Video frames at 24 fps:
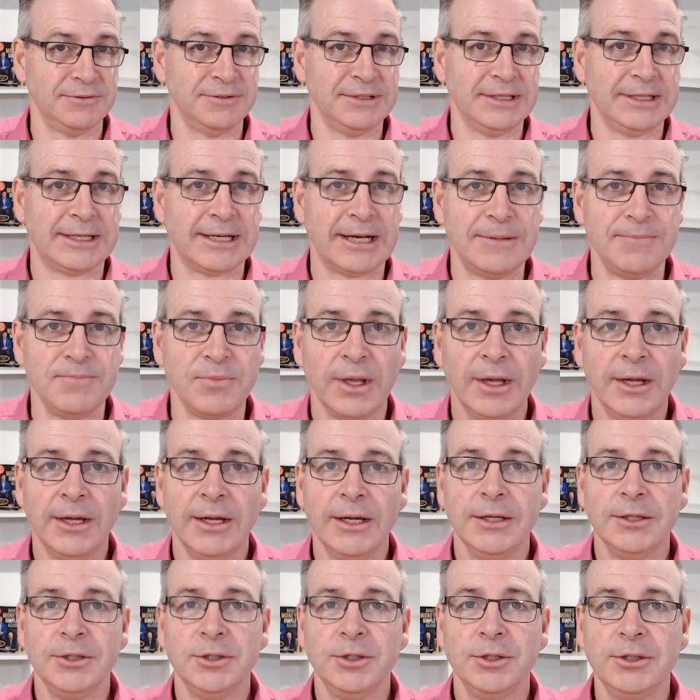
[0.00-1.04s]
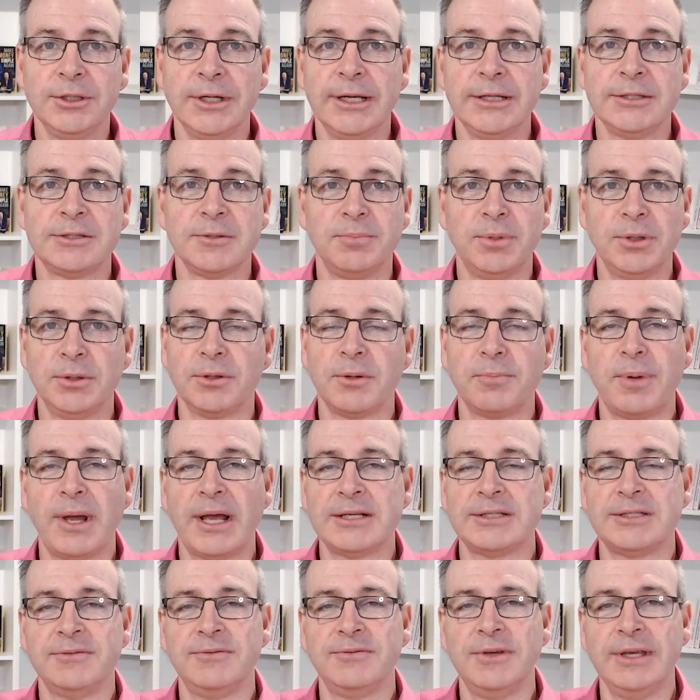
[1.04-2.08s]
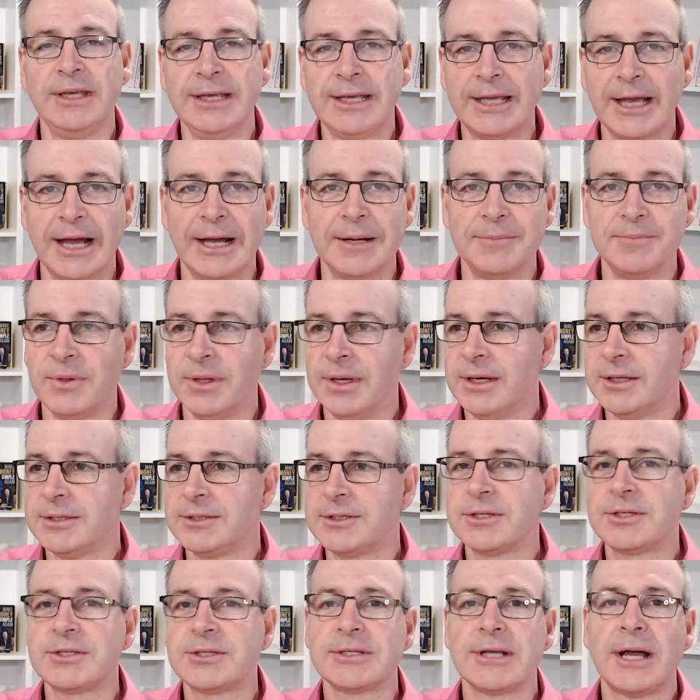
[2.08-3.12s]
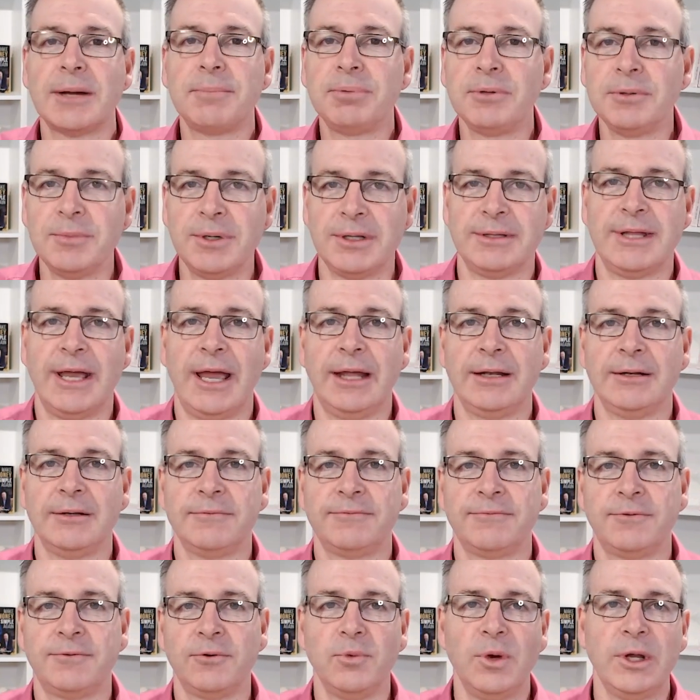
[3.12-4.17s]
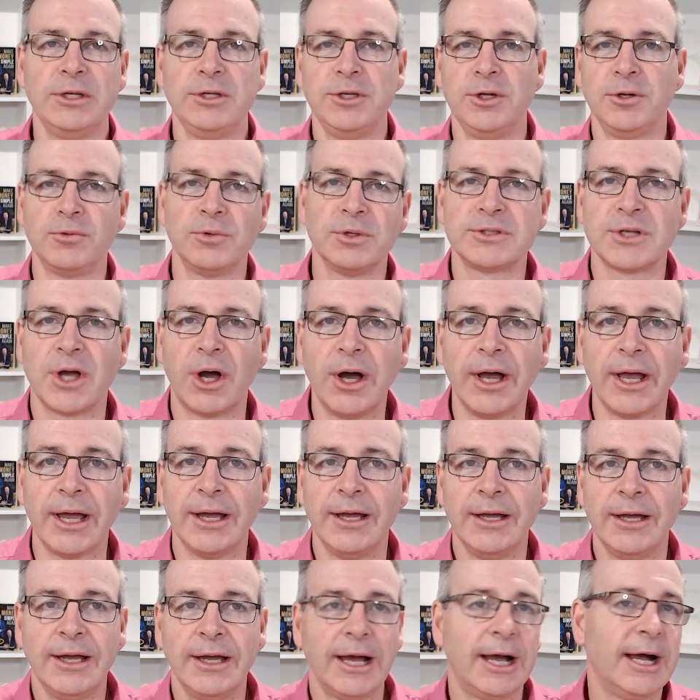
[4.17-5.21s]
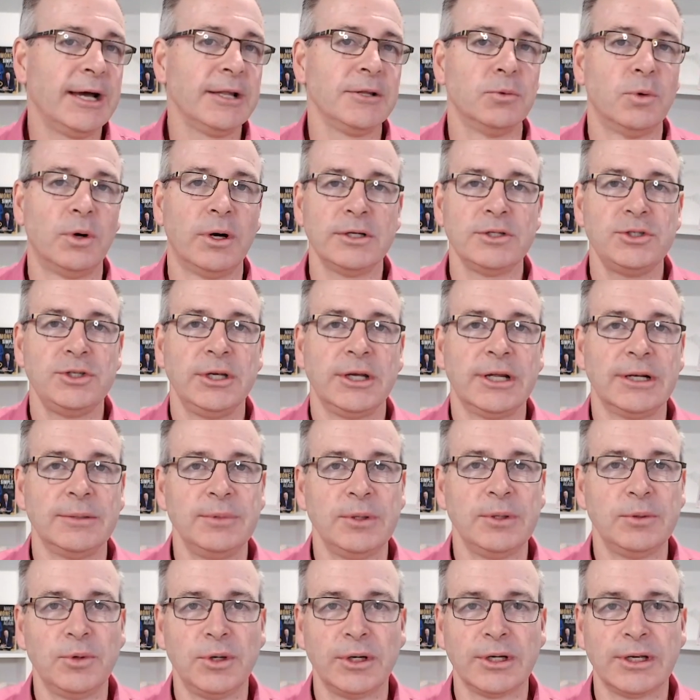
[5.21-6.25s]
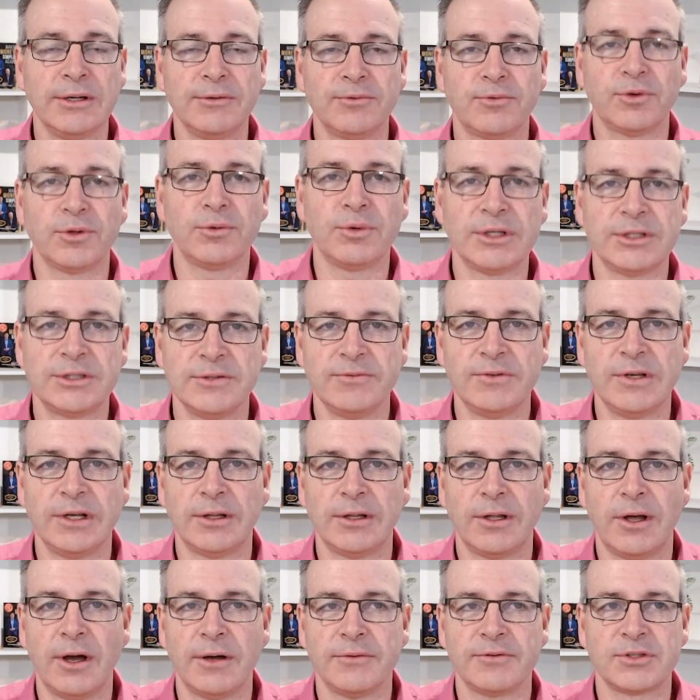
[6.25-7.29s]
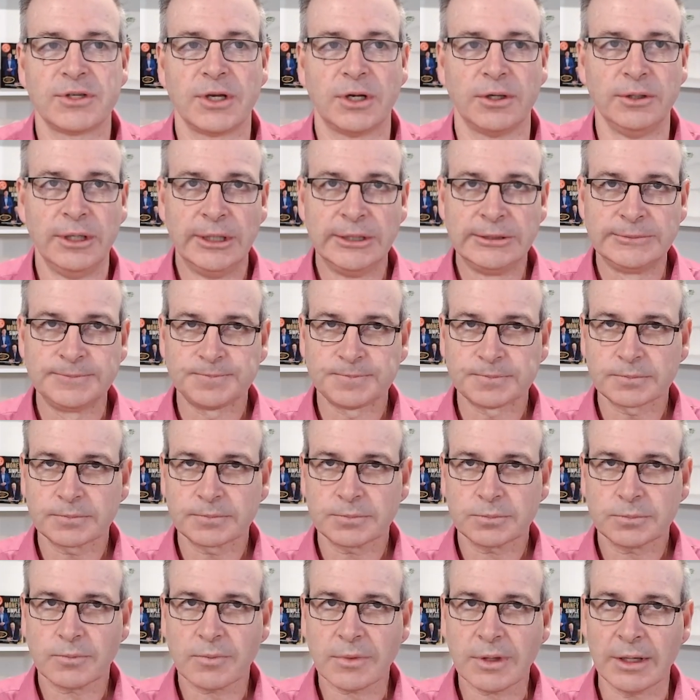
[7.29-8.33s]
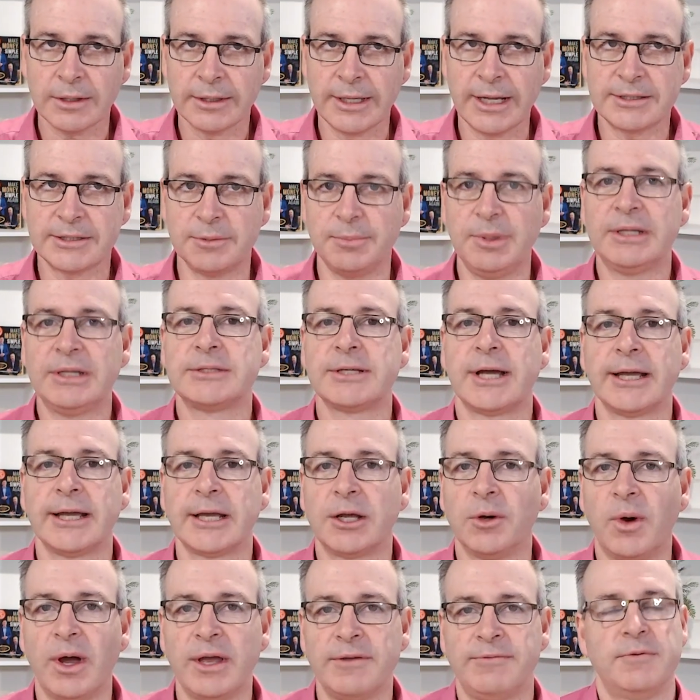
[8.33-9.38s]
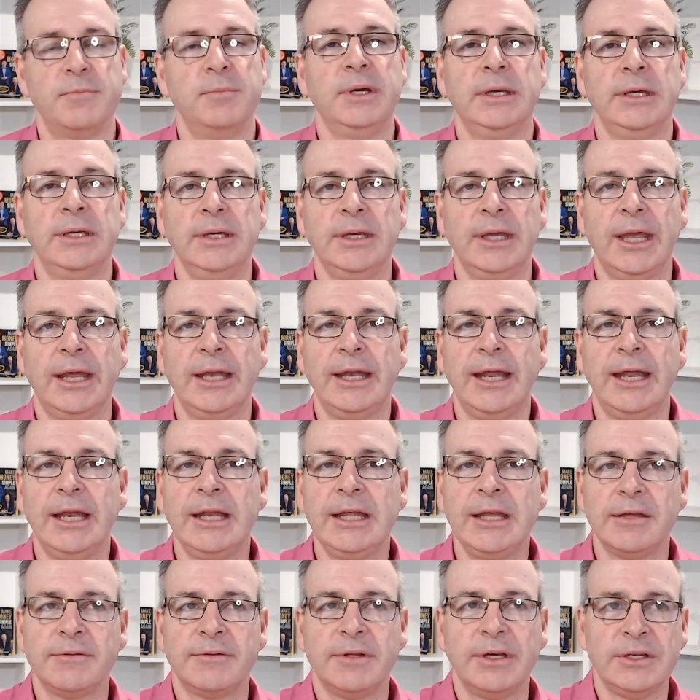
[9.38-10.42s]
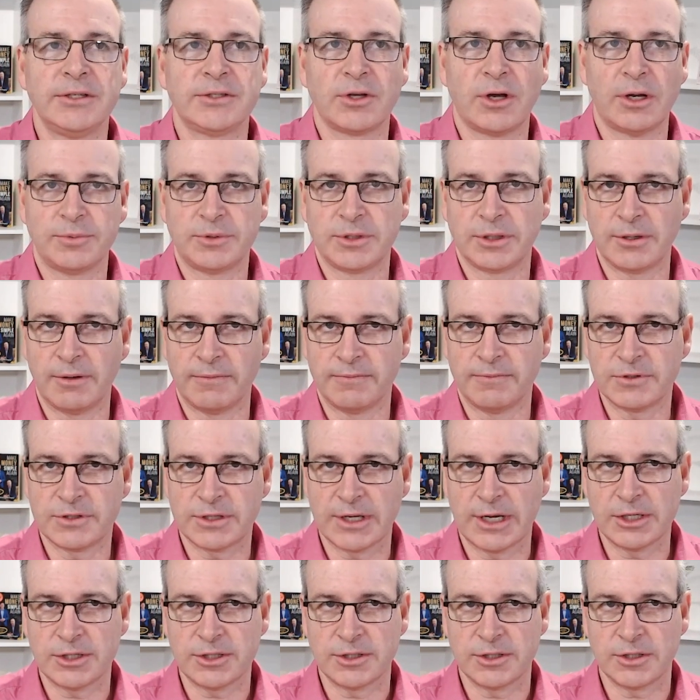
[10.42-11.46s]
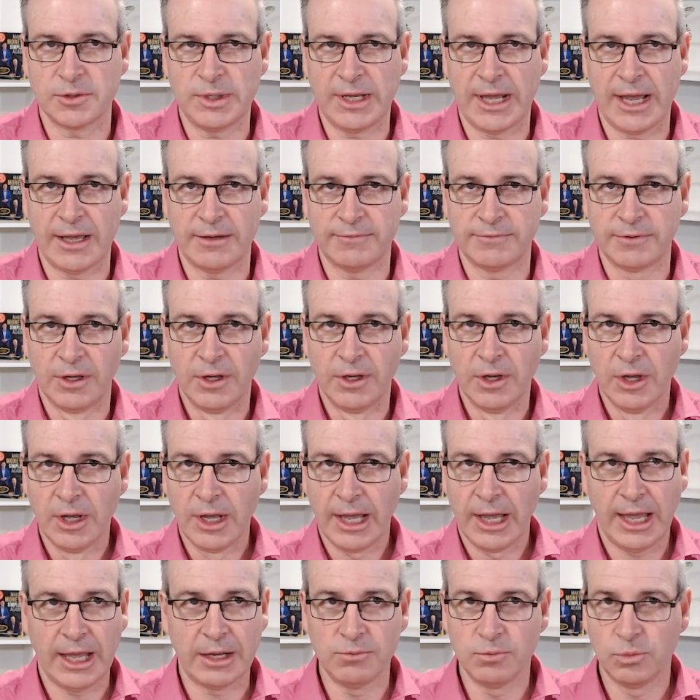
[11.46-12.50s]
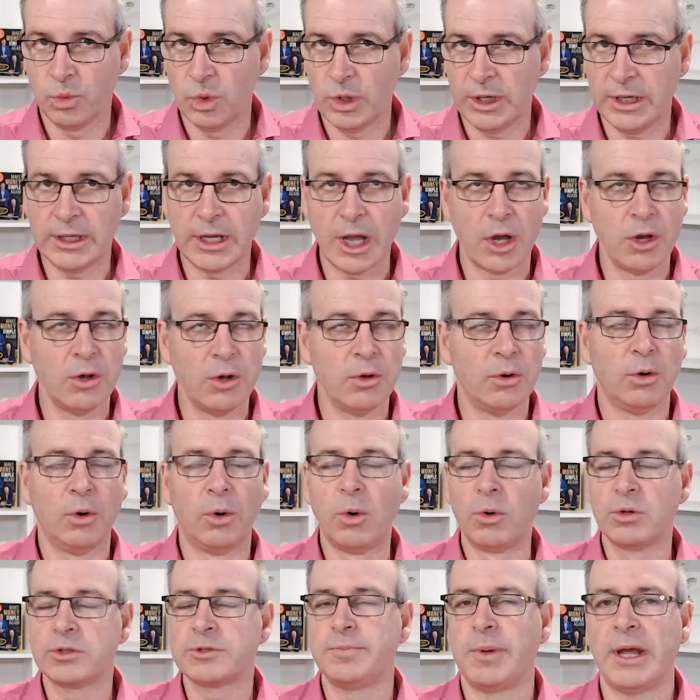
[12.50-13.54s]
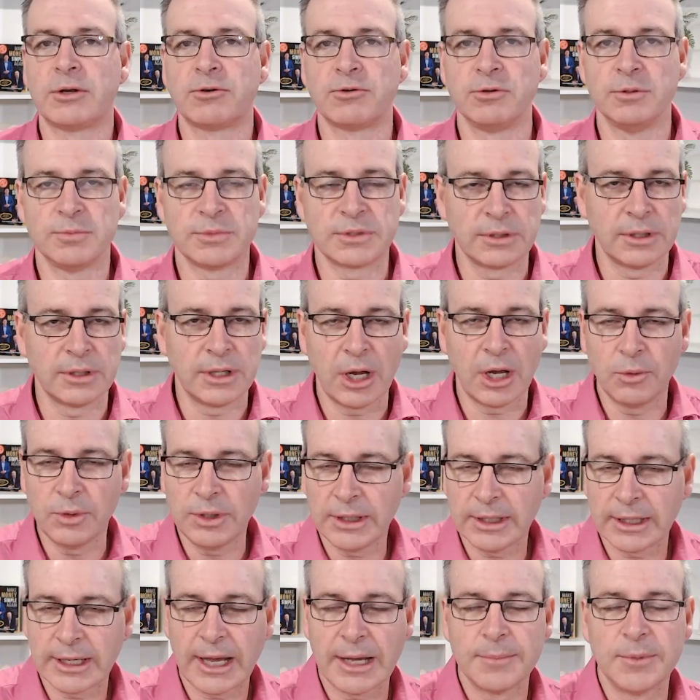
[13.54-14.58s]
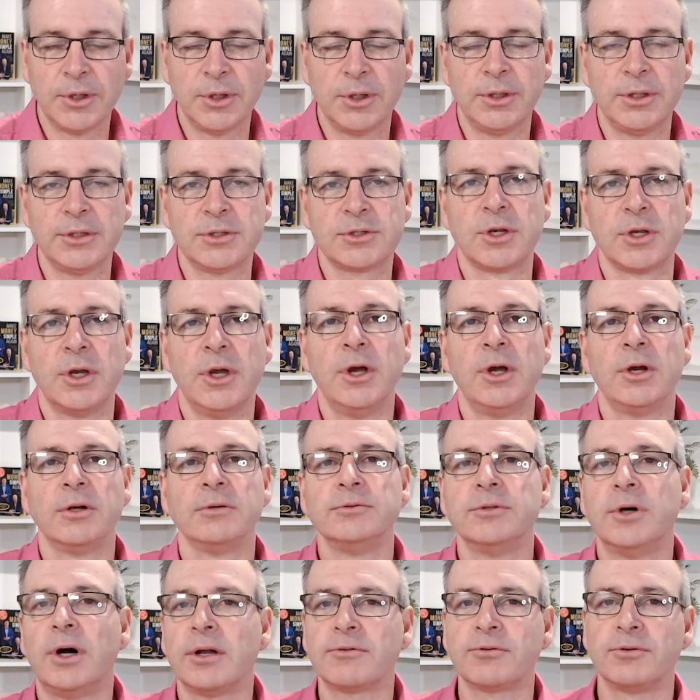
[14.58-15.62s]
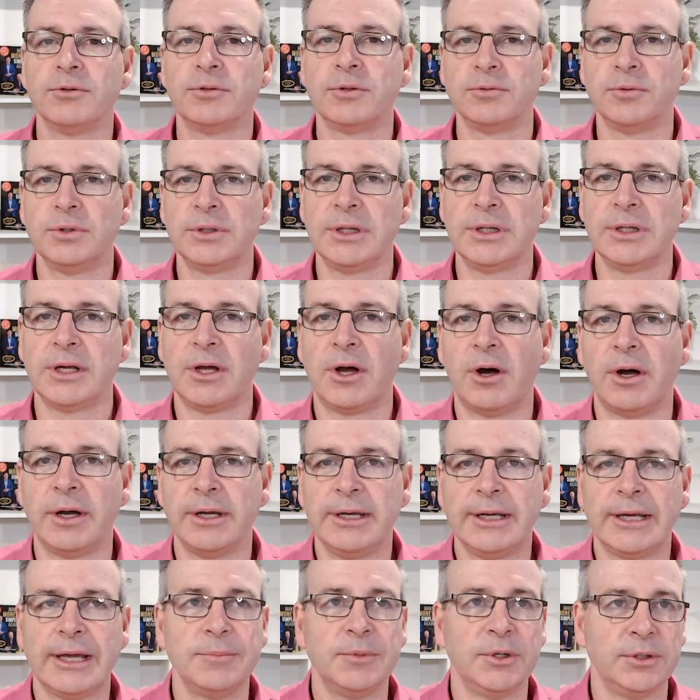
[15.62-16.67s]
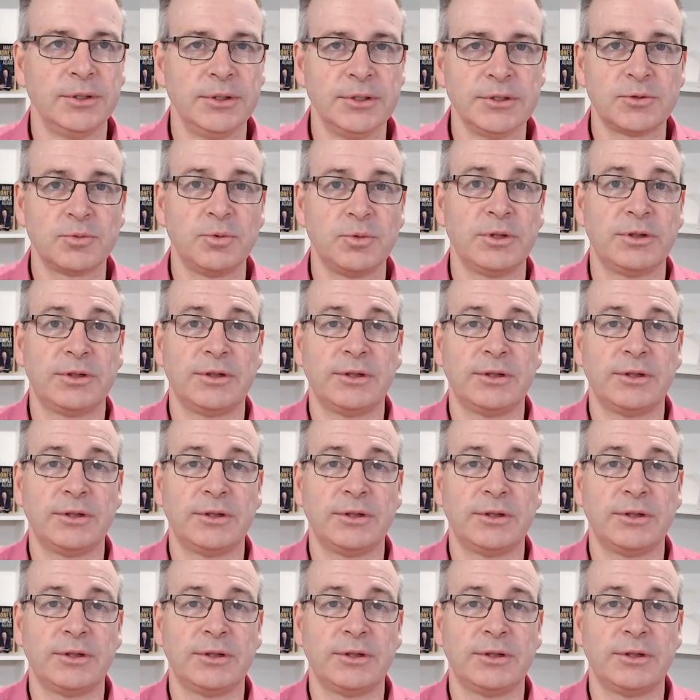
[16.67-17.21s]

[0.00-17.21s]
of income, you need to build a passive income to supplement that for when you retire. Otherwise, you're going to be working for the rest of your life. So that's the big takeaway for me in any of these types of conversations that we have. And we go all spectrums, low income earners, right through to really high income earners, with